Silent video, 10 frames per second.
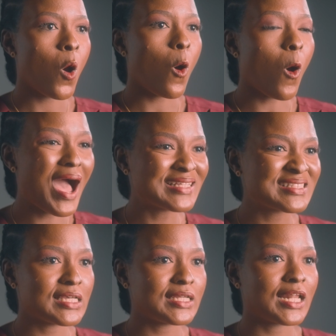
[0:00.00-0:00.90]
or
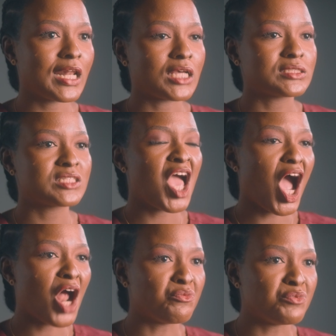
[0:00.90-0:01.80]
asset class
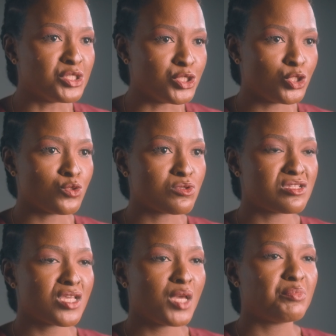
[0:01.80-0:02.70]
are
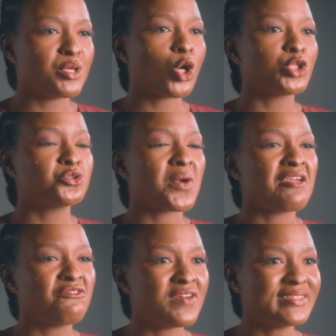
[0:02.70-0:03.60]
reduced because you are
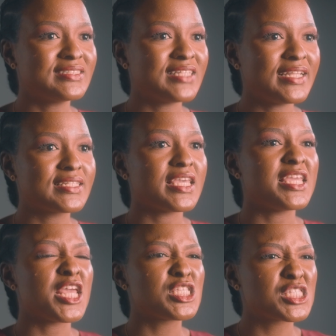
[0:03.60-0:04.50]
invested
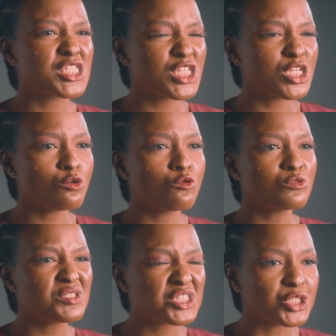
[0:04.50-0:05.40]
in a single
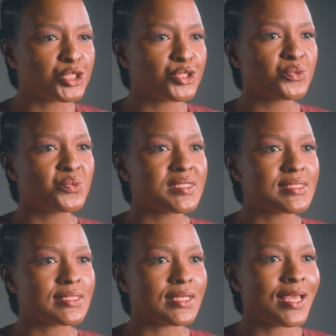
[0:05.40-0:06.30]

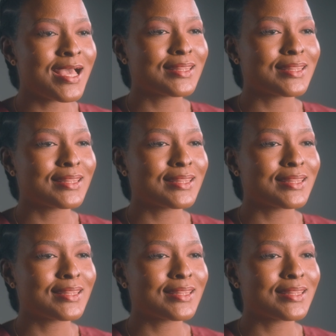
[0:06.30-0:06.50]
security